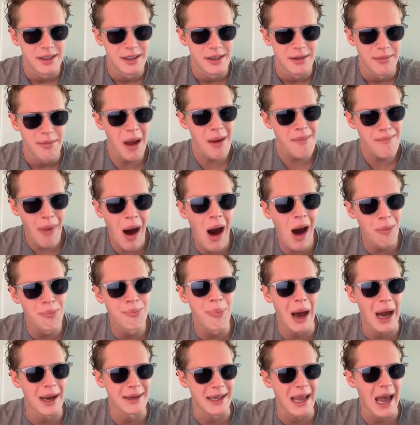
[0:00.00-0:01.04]
My mom
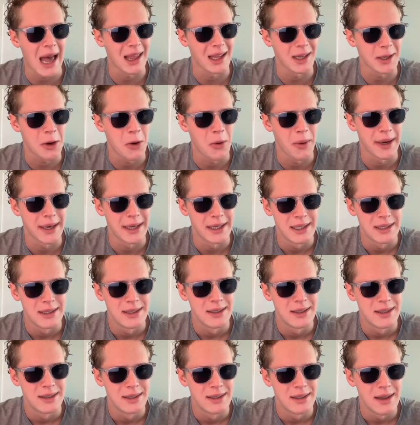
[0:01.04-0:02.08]
bought Galacoin.
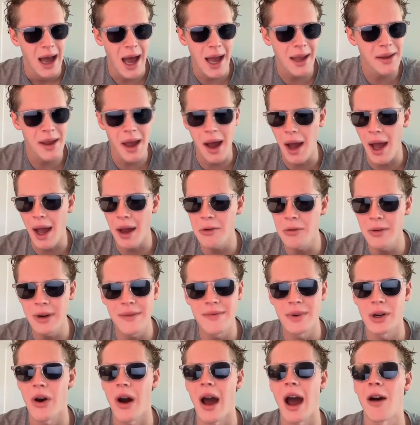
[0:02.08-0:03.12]
I don't
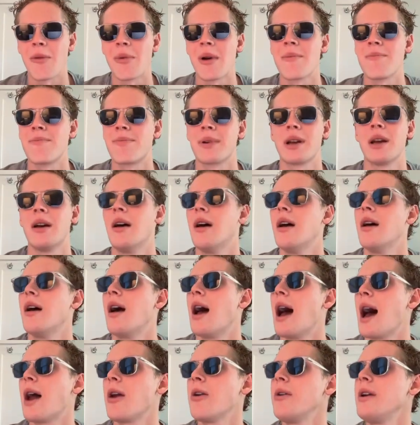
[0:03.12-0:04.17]
even
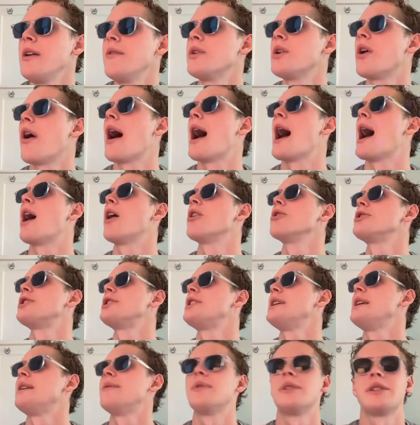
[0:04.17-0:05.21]
know how
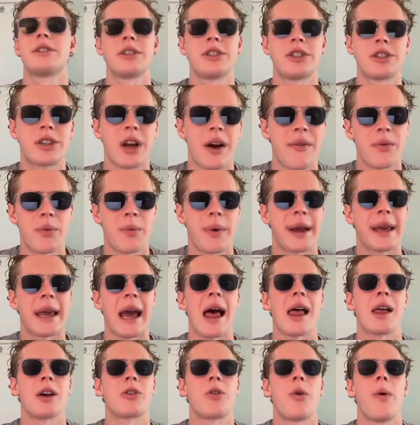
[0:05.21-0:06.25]
she even discovered what
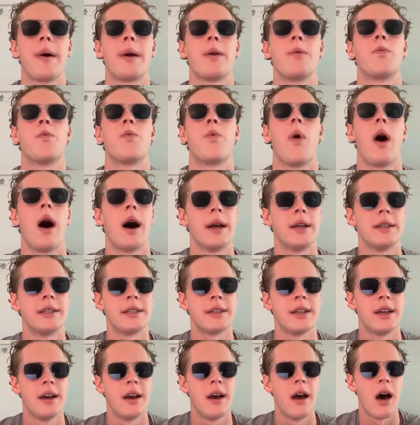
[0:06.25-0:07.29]
Galacoin
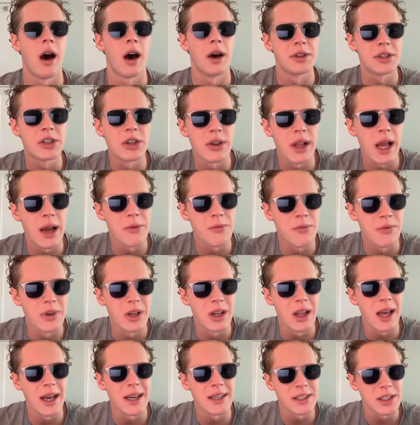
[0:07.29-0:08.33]
was until I
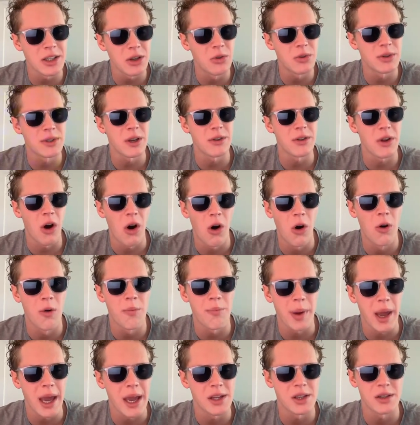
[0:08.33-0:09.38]
realized it was on the
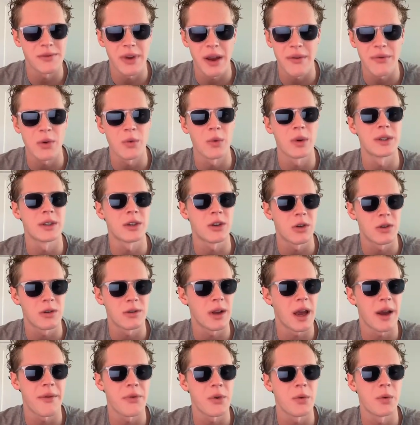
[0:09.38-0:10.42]
homepage of
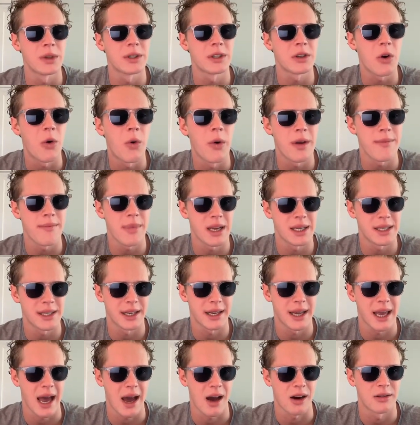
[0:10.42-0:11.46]
everyone's Coinbase
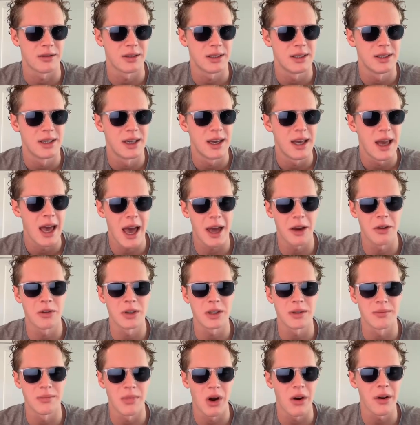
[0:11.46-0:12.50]
account, and it
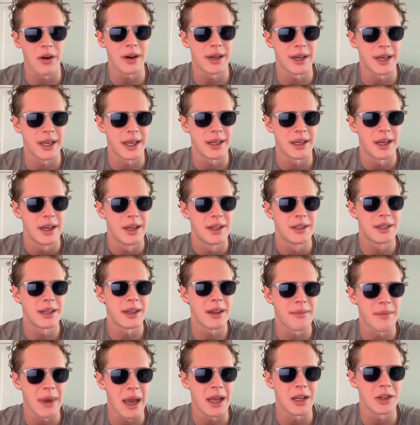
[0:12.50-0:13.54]
was marketed to
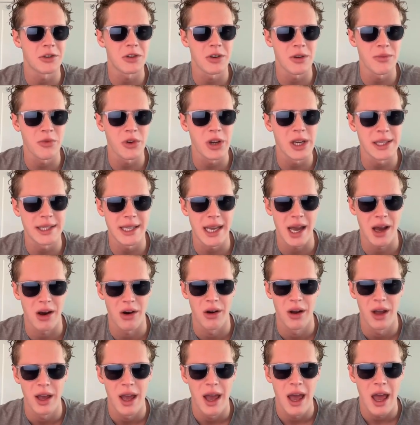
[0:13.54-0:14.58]
the mainstream retail.
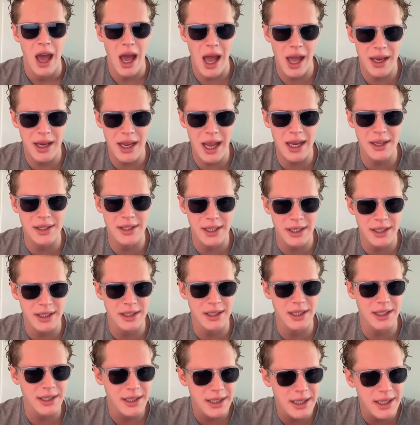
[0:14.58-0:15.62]
And yes,
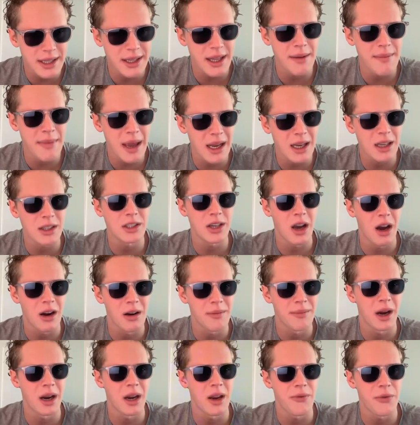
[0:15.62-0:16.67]
did they make a ton of
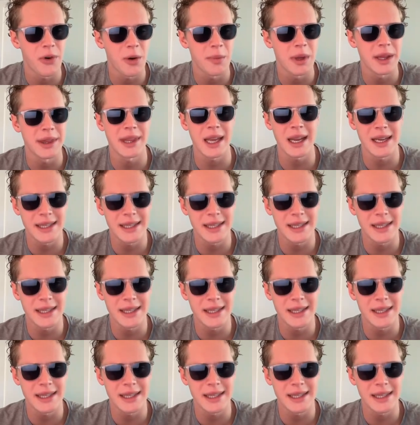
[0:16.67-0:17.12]
money from it? They